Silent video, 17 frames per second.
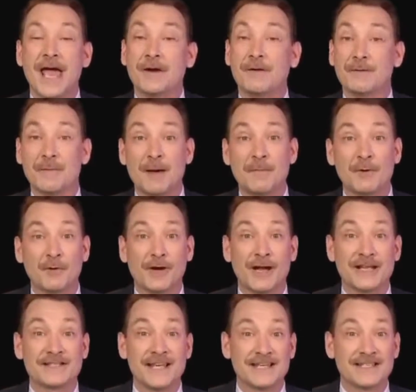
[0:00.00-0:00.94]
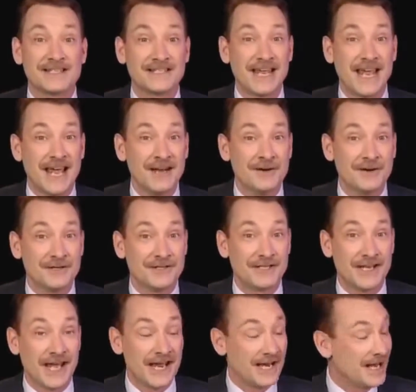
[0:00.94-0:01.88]
And remember, when I say standard
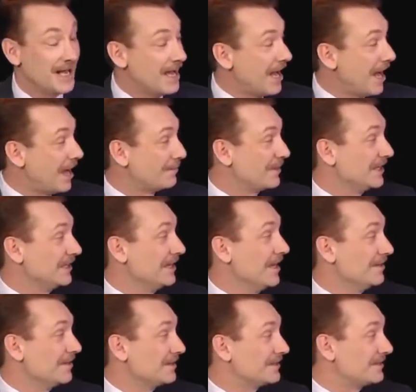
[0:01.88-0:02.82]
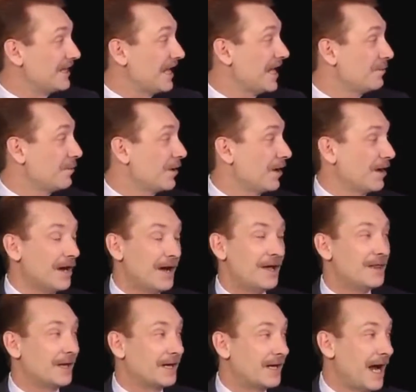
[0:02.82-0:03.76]
state, I mean the state where
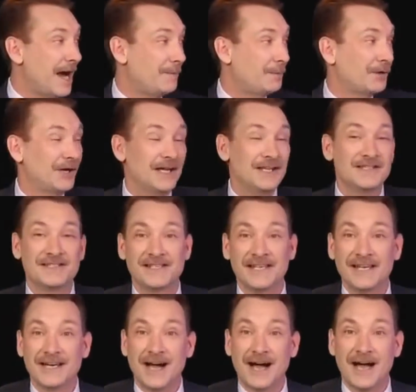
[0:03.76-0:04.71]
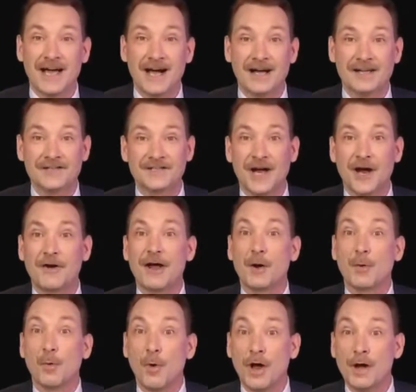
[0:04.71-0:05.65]
the copper and zinc ions are
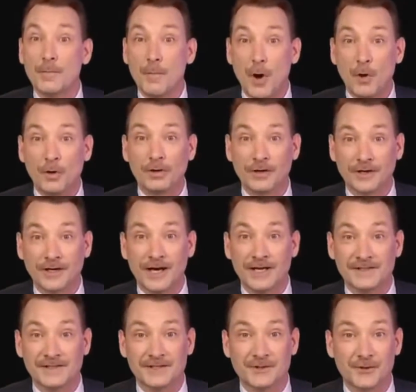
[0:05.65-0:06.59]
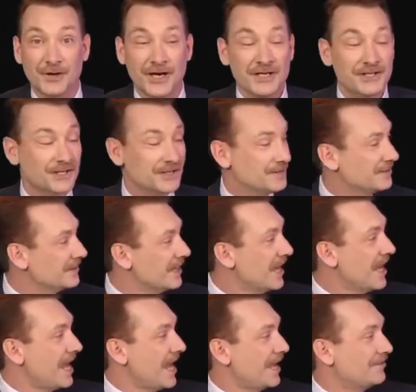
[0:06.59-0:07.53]
at 1 molar concentrations,
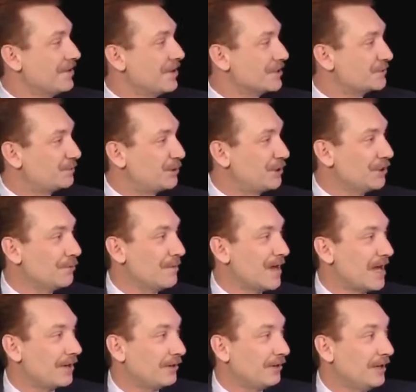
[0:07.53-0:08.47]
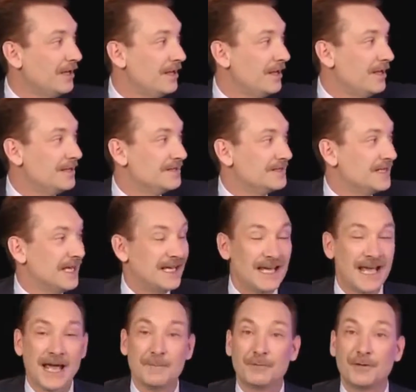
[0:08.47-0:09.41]
and there's pure metal
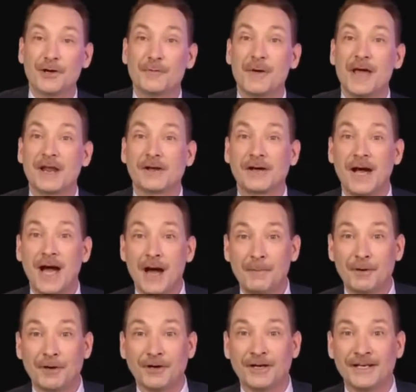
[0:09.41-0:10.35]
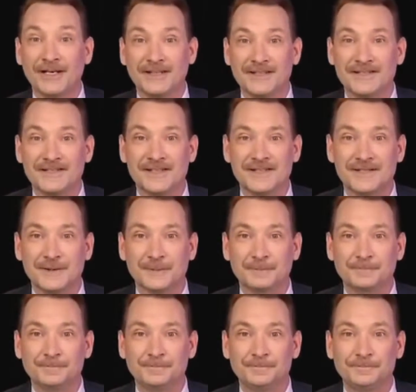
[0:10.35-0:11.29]
zinc and pure metal copper in the
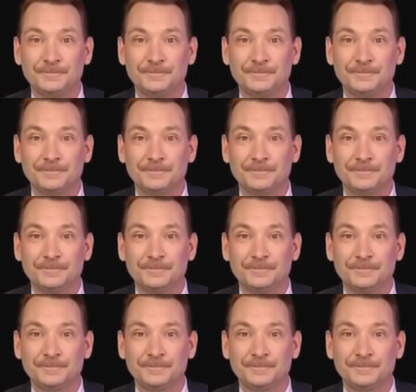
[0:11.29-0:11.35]
system.